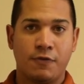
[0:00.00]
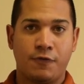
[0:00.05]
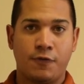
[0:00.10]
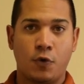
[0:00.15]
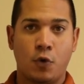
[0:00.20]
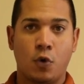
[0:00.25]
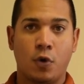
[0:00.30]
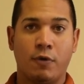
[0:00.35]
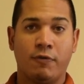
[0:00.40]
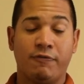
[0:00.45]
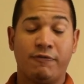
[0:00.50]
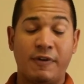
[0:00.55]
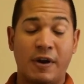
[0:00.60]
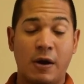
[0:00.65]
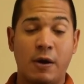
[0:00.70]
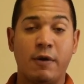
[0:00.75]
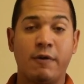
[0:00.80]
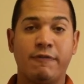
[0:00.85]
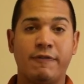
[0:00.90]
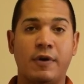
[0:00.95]
for a
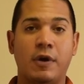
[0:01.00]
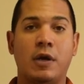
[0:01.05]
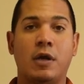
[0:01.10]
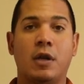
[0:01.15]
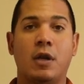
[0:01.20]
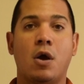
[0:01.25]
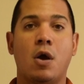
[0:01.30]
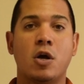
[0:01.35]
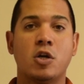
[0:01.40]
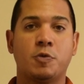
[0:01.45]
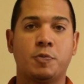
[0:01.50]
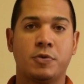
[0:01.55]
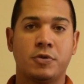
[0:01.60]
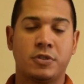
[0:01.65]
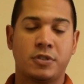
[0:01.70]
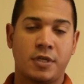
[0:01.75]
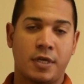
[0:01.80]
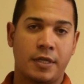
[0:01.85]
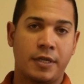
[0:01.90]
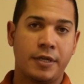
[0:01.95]
very, very large
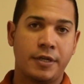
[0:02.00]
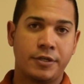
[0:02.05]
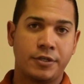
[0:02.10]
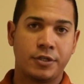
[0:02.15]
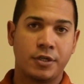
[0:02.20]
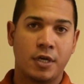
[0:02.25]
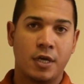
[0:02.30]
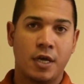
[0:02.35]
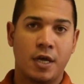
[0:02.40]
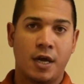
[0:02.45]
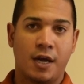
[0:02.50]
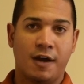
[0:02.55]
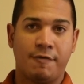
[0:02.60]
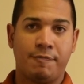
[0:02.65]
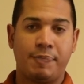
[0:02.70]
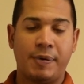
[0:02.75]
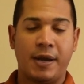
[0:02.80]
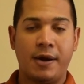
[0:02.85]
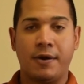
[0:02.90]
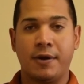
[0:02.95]
percentage
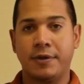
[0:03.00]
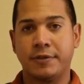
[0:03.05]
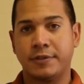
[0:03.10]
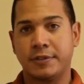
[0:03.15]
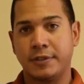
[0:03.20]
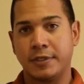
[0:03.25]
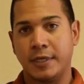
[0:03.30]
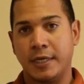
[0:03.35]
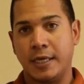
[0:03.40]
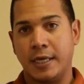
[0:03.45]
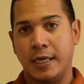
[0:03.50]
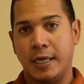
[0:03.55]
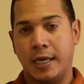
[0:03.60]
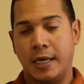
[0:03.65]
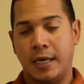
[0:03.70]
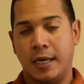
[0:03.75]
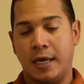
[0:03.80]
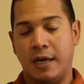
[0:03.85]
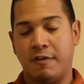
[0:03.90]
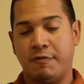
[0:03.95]
of parents
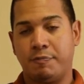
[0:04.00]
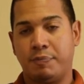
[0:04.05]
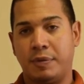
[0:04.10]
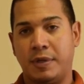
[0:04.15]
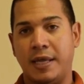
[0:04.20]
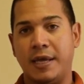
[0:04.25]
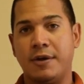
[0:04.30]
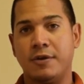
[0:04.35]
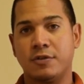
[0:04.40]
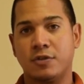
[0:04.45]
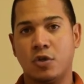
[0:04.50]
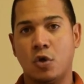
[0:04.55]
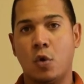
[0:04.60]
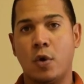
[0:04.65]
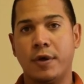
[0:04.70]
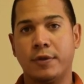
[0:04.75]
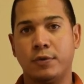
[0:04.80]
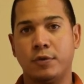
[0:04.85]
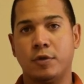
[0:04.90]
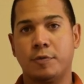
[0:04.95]
of players
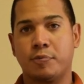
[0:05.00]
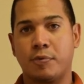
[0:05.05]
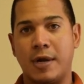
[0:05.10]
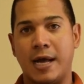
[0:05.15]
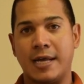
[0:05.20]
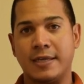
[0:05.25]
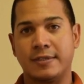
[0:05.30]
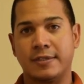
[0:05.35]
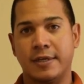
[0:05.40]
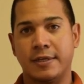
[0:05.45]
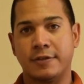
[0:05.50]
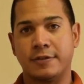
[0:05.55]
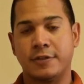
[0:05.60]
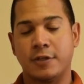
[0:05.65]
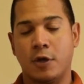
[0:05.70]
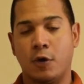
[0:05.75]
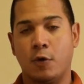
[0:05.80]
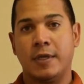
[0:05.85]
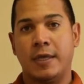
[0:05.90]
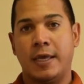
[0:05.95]
going through the process.
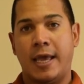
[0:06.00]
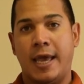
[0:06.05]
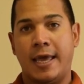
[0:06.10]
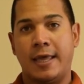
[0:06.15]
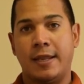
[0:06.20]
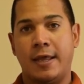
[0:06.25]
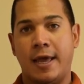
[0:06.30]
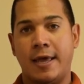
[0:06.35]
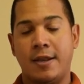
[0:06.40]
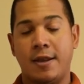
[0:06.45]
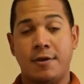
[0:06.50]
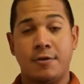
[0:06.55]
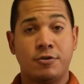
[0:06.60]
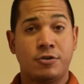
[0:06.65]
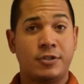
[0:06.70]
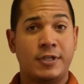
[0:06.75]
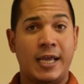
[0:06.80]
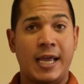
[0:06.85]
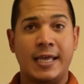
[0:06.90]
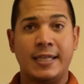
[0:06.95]
So, and
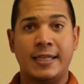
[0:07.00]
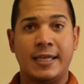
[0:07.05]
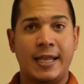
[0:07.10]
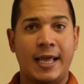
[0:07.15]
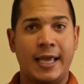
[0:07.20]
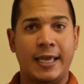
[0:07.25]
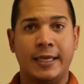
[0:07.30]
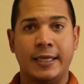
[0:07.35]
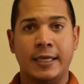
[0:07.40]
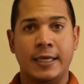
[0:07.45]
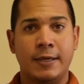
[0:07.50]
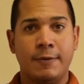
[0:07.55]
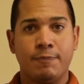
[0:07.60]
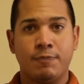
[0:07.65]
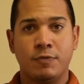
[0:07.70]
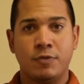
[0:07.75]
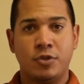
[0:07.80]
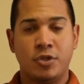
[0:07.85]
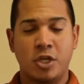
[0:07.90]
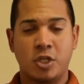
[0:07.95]
understand that, hey,
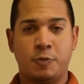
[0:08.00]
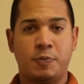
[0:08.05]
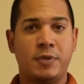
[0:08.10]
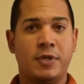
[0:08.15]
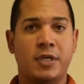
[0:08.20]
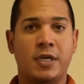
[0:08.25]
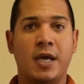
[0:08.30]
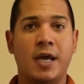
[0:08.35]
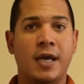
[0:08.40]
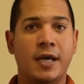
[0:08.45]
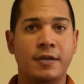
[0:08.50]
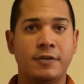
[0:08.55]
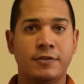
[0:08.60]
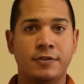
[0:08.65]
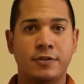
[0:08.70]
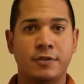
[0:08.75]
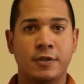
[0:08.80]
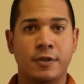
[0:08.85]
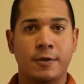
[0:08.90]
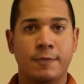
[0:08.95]
just
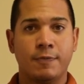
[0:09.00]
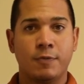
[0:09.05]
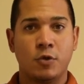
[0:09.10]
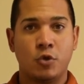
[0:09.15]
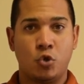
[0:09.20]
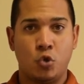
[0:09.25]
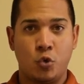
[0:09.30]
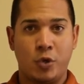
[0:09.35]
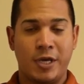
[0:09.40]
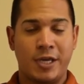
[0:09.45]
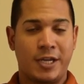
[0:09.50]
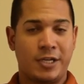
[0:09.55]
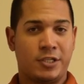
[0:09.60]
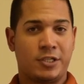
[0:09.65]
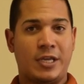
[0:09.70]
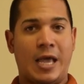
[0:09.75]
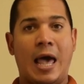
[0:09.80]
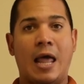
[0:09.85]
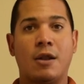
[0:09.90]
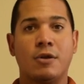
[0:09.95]
because you get a
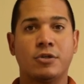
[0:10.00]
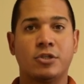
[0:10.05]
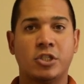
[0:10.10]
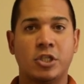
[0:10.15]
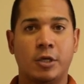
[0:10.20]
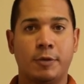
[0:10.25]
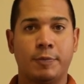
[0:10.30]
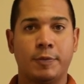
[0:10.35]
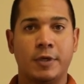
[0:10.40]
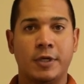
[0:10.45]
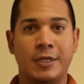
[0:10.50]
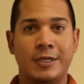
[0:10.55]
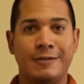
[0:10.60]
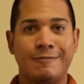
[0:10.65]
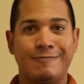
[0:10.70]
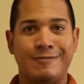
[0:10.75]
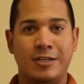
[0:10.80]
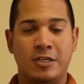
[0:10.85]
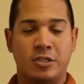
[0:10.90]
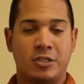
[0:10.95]
scholarship
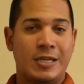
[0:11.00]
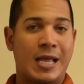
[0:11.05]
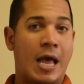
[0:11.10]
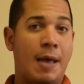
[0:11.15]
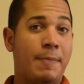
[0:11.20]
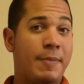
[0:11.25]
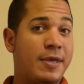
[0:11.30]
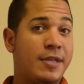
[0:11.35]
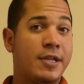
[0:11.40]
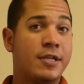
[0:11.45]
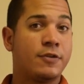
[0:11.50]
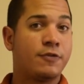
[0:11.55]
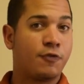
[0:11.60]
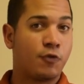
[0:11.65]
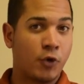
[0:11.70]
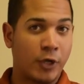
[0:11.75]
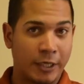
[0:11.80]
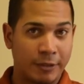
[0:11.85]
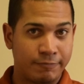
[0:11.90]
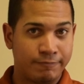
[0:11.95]
does not mean it's
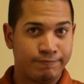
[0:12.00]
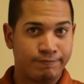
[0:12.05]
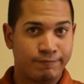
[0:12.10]
free.